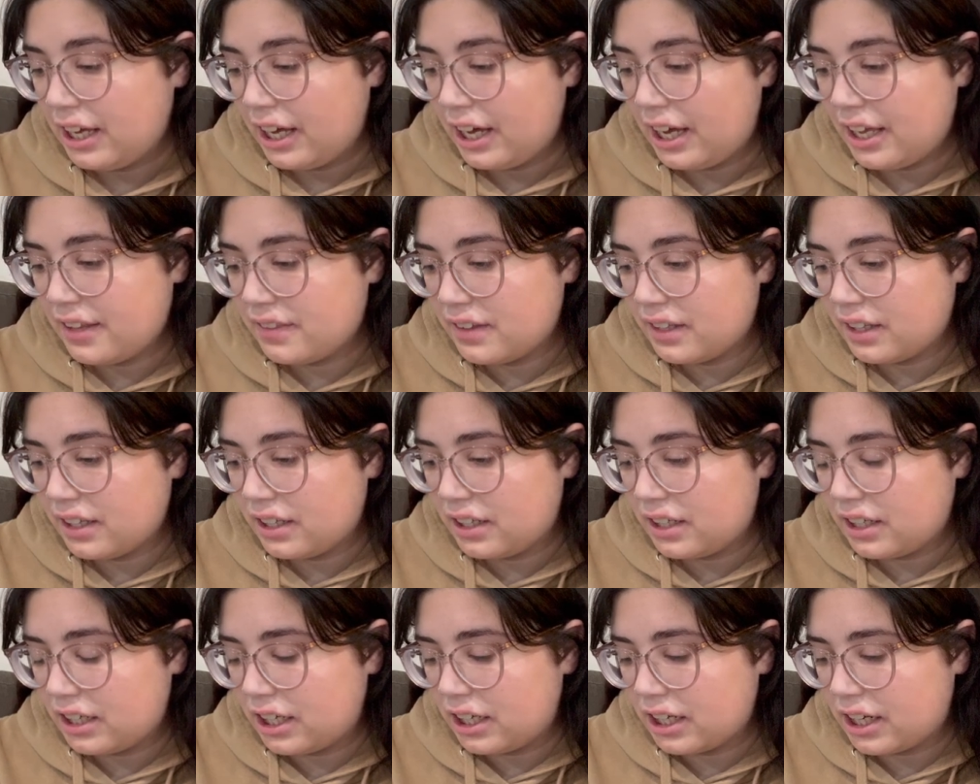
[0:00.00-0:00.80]
And
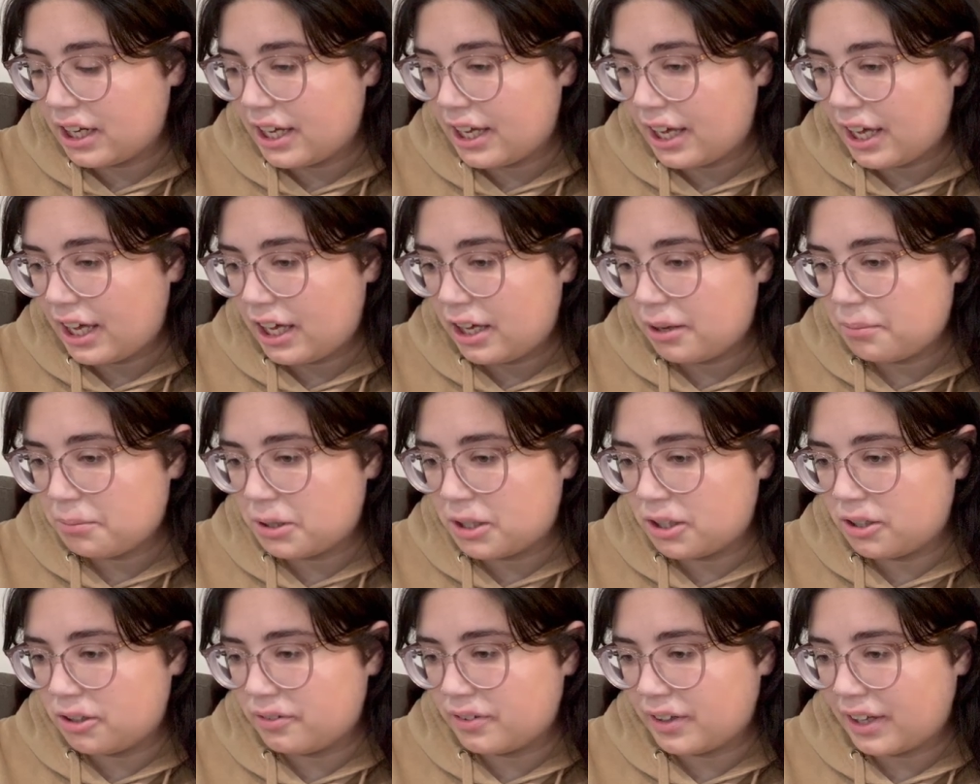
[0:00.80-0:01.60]
then A Game
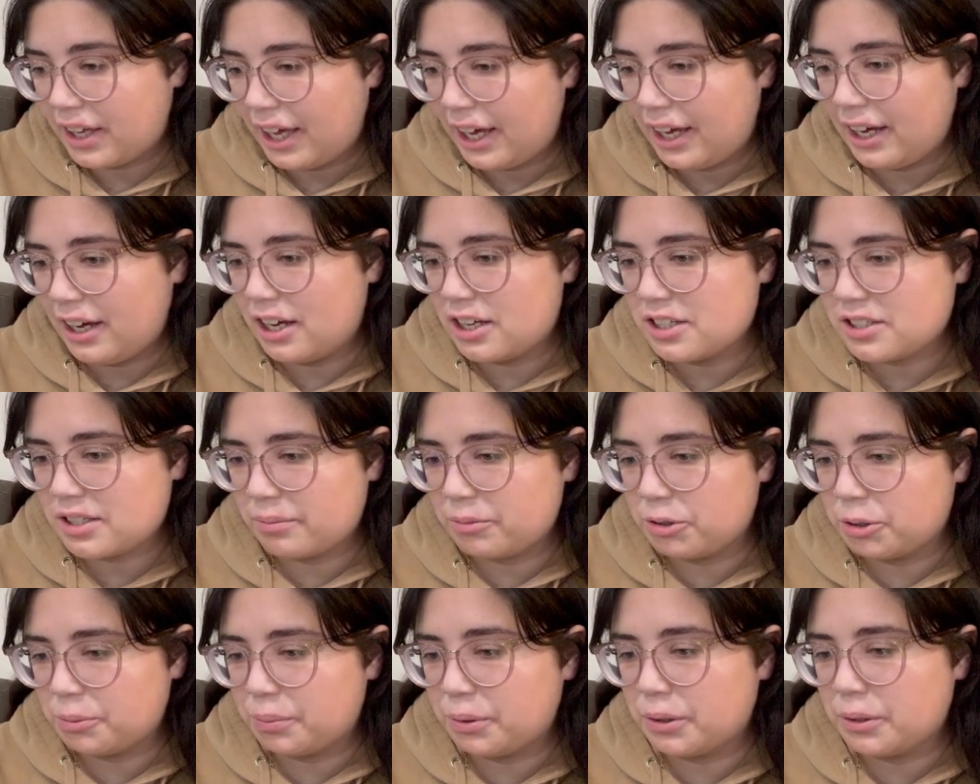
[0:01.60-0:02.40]
of Chaos. I'm
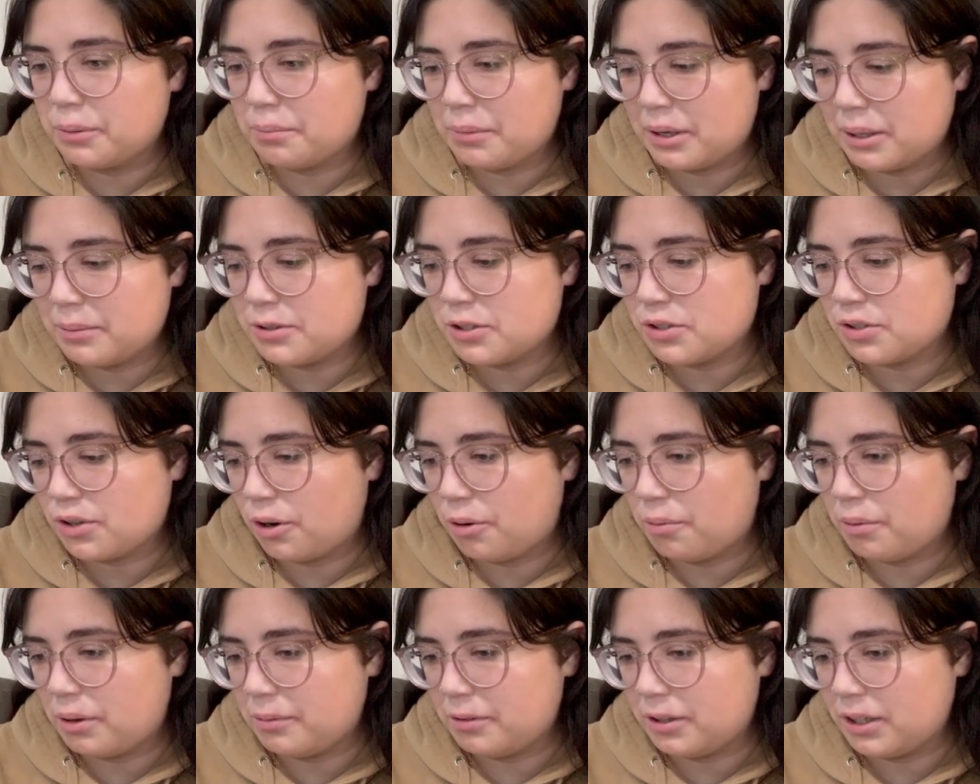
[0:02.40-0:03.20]
going to put maybe
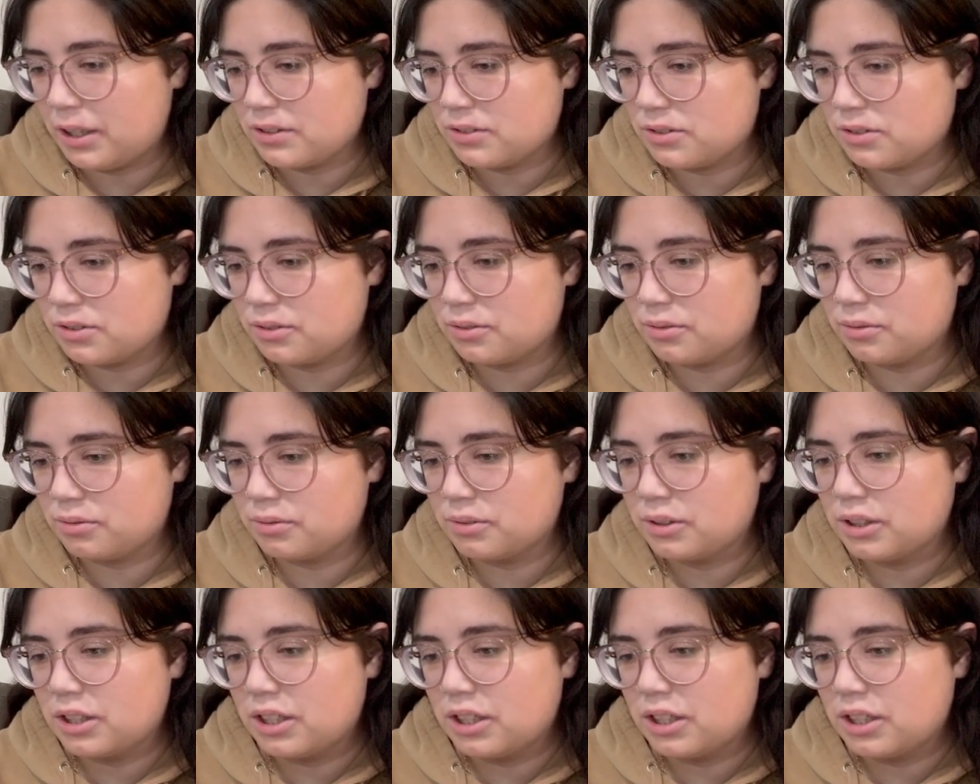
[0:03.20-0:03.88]
so, maybe not so.